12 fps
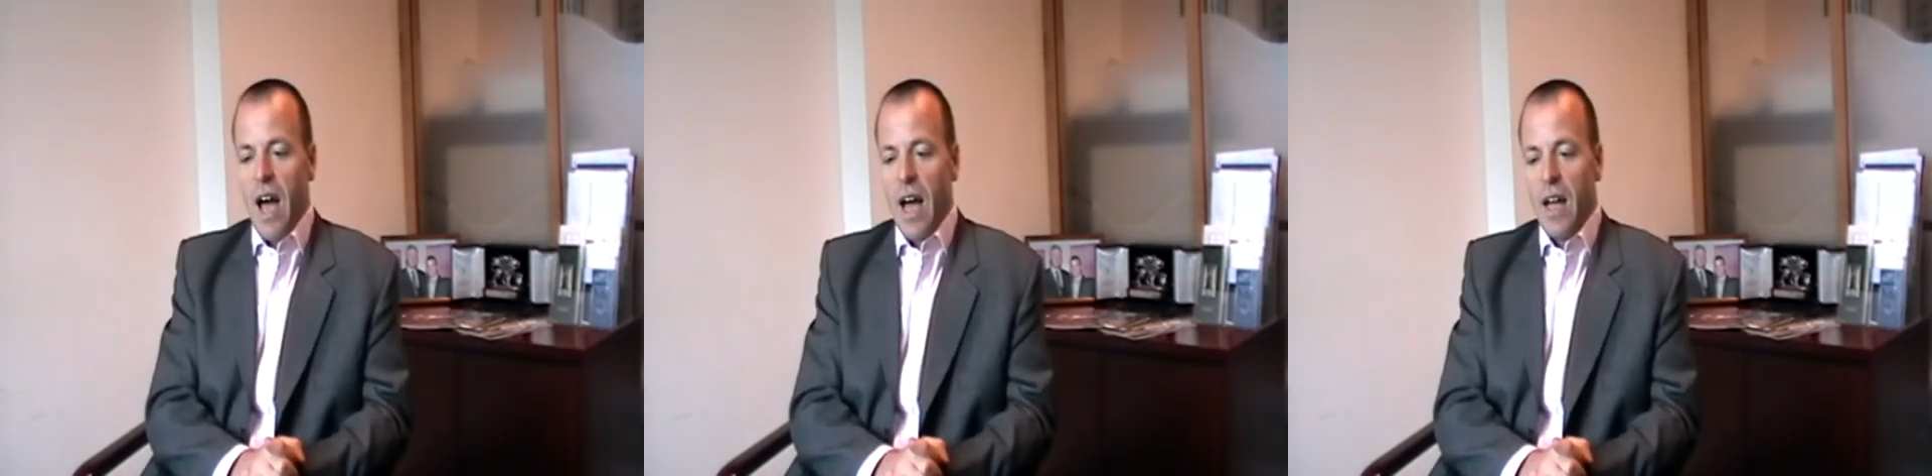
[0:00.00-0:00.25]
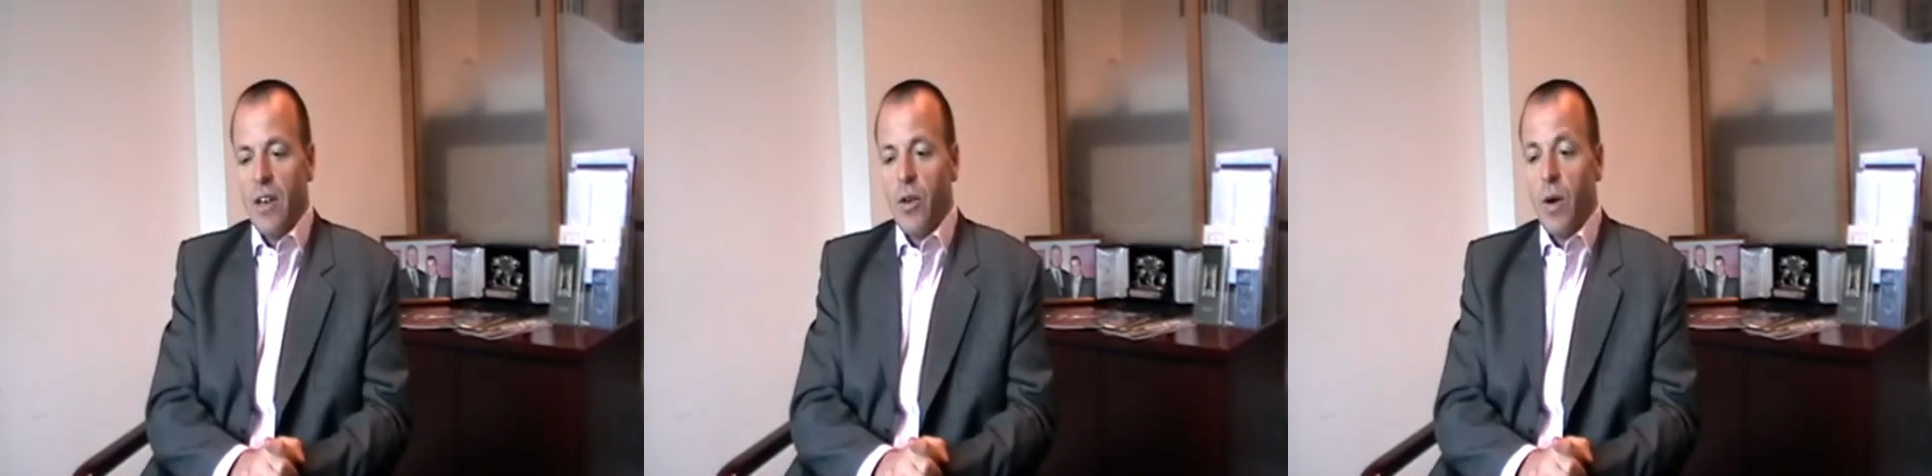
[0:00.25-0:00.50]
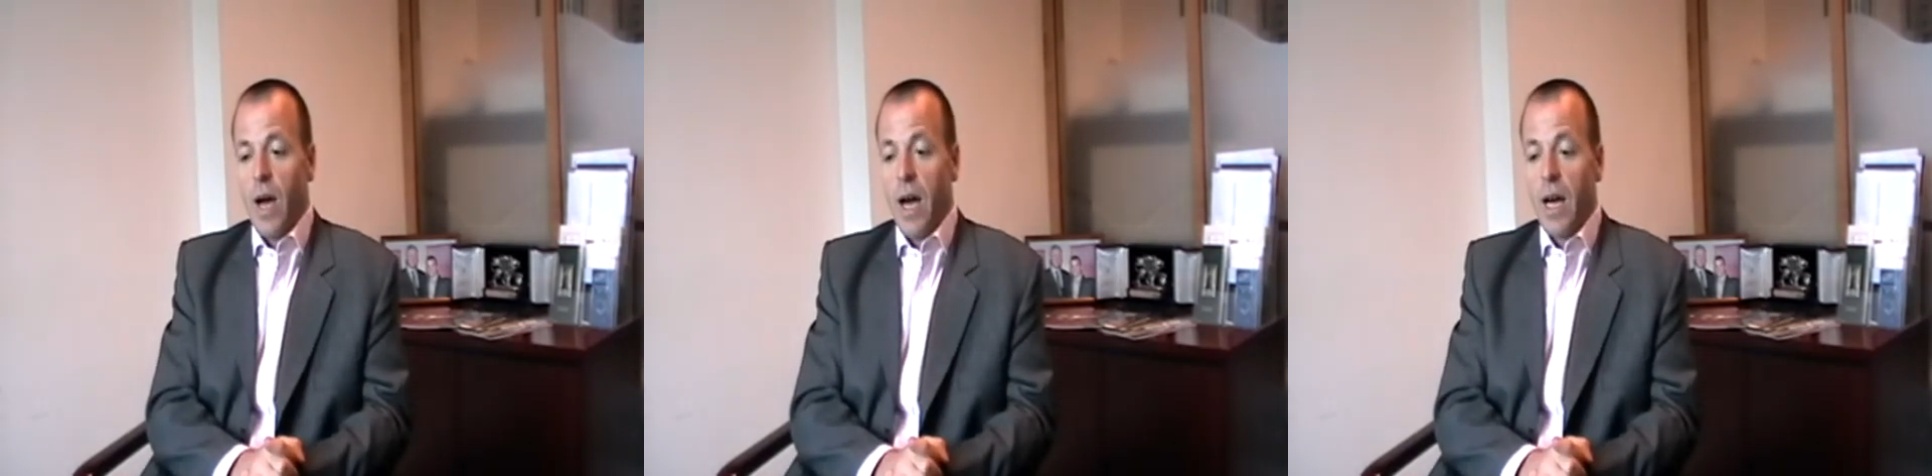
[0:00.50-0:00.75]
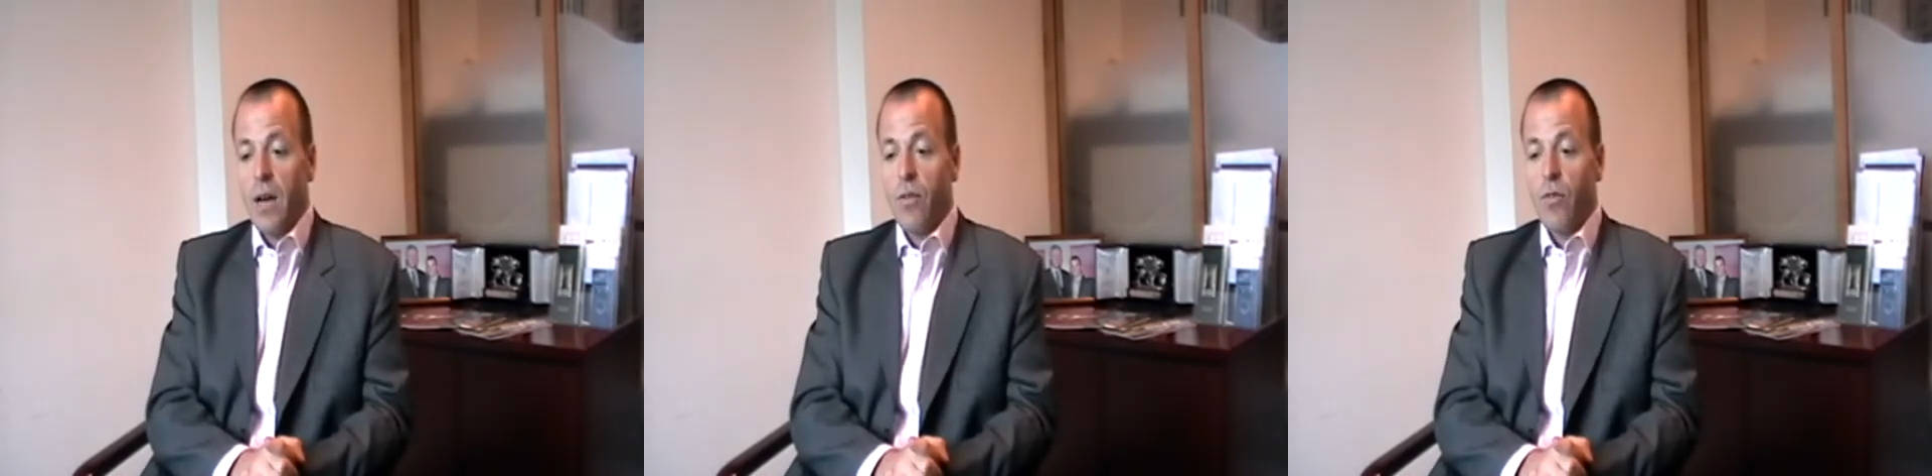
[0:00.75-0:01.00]
and you
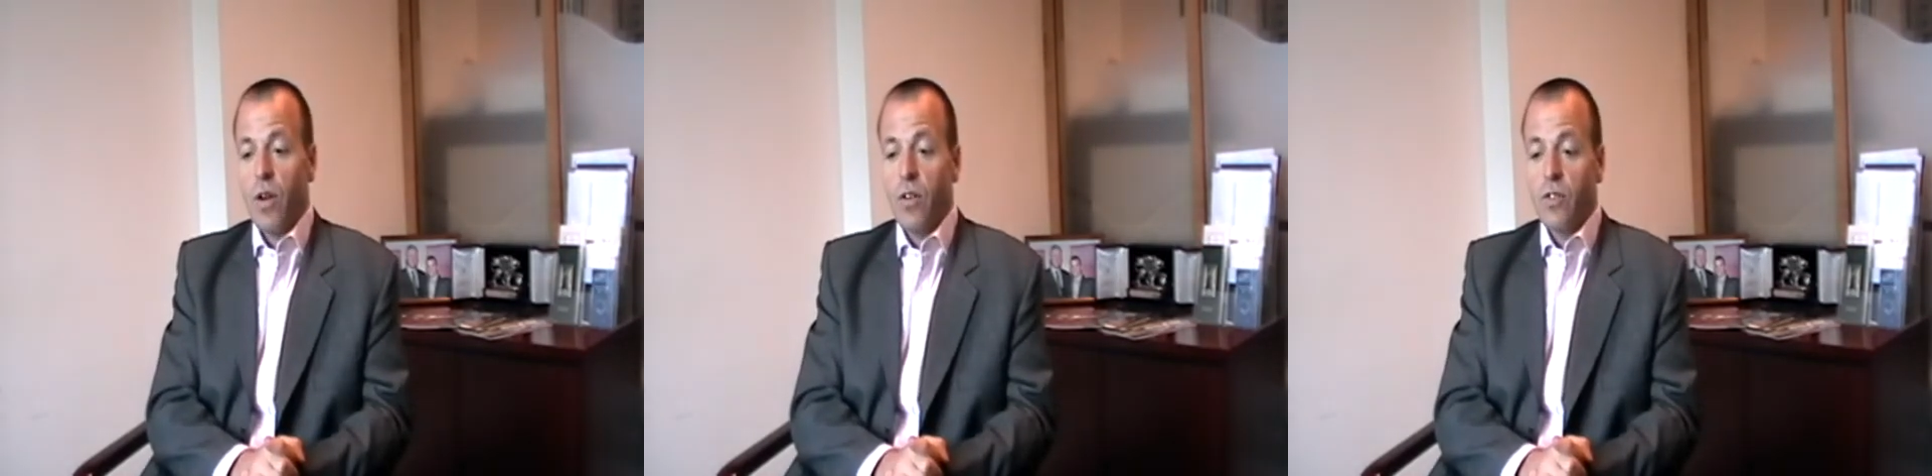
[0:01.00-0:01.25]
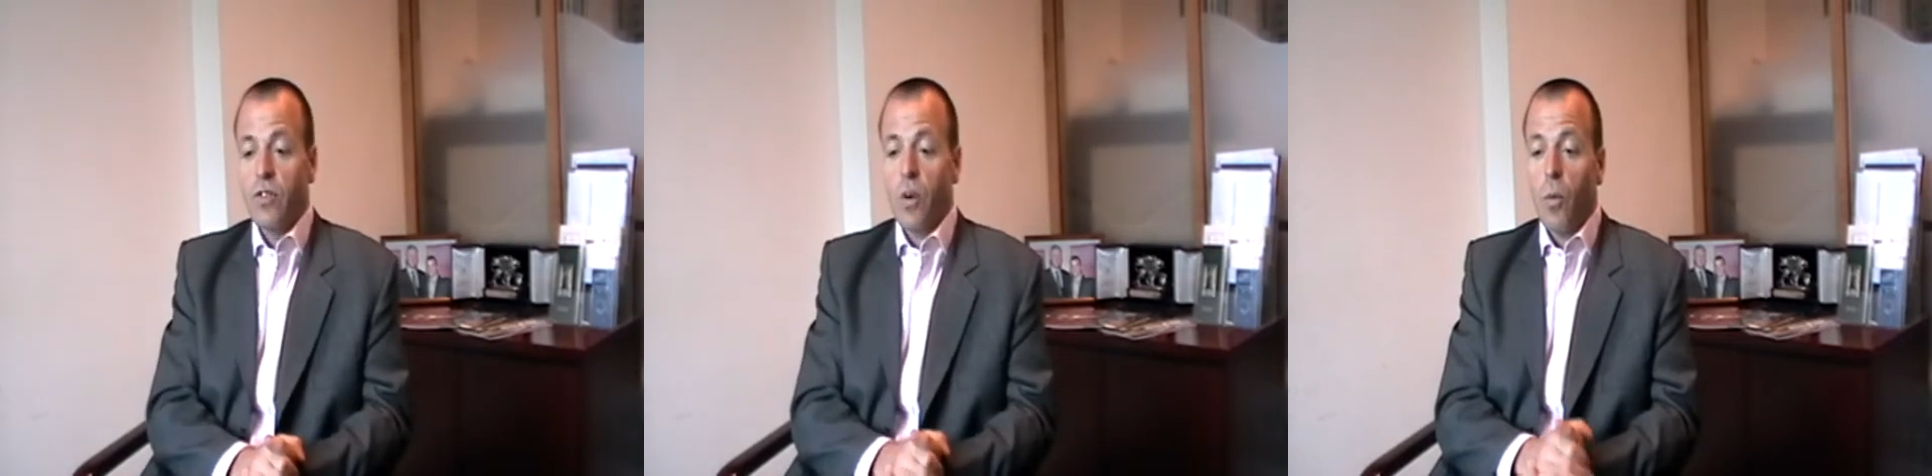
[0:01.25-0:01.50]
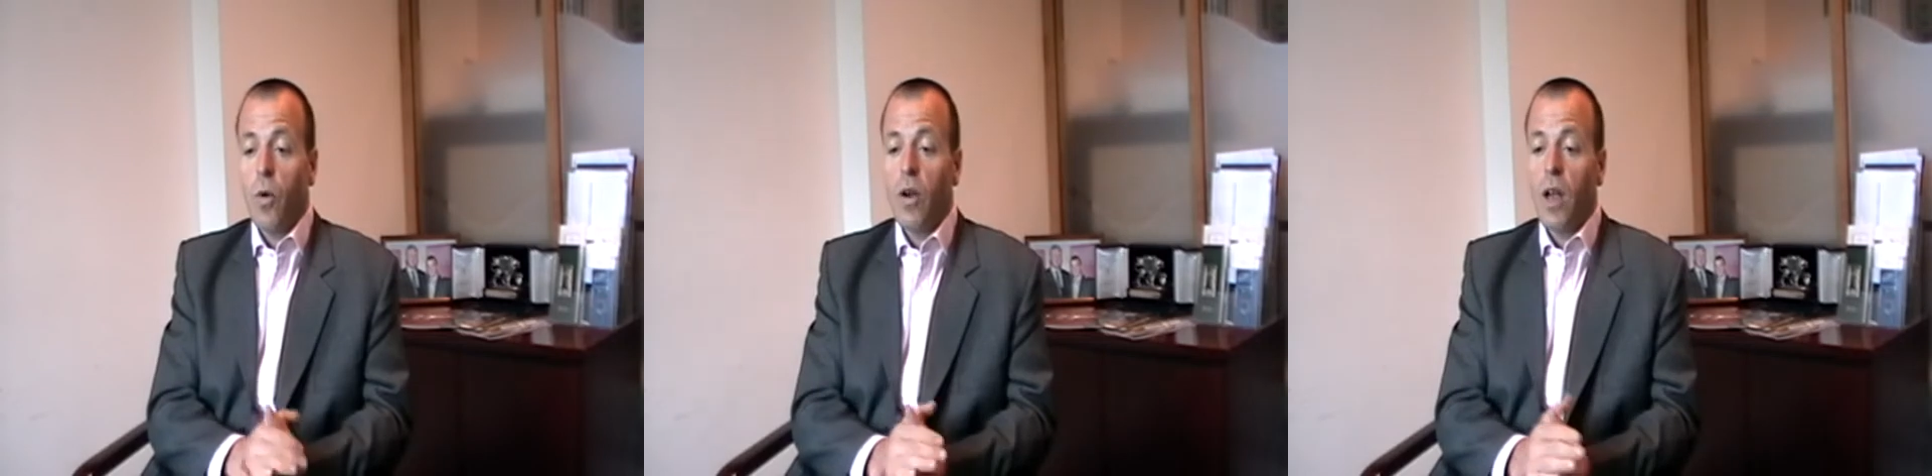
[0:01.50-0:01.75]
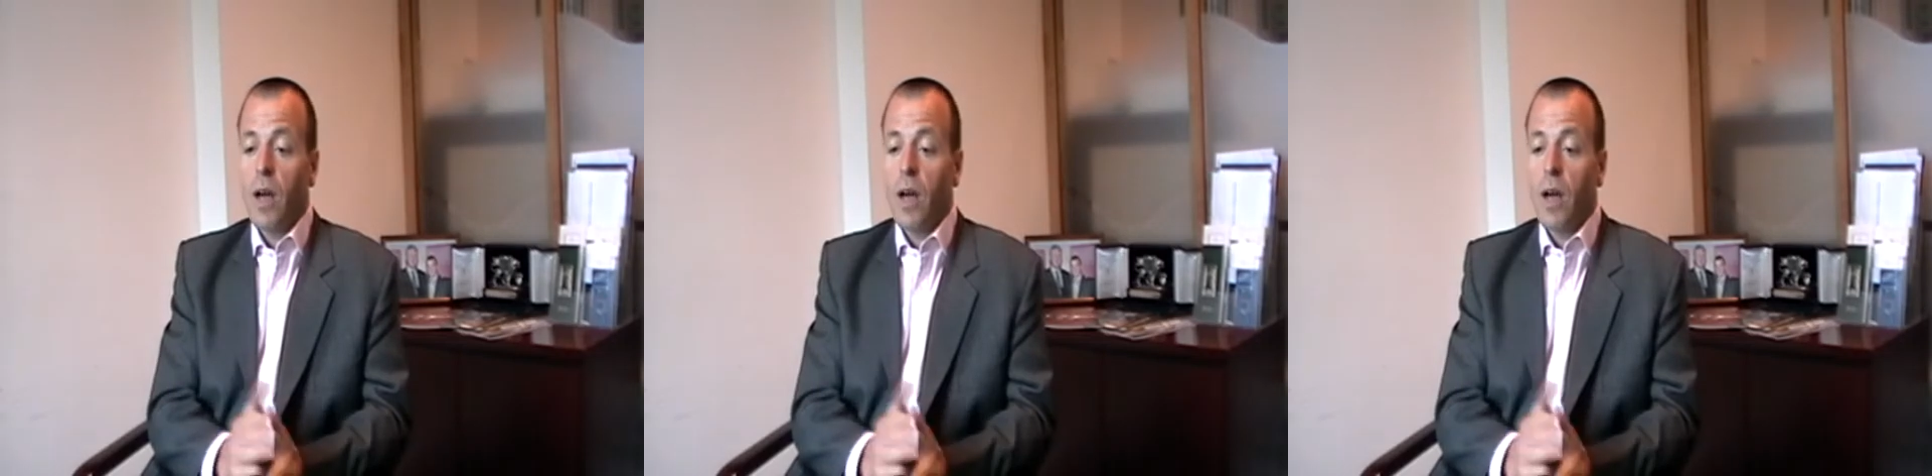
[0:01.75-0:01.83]
have someone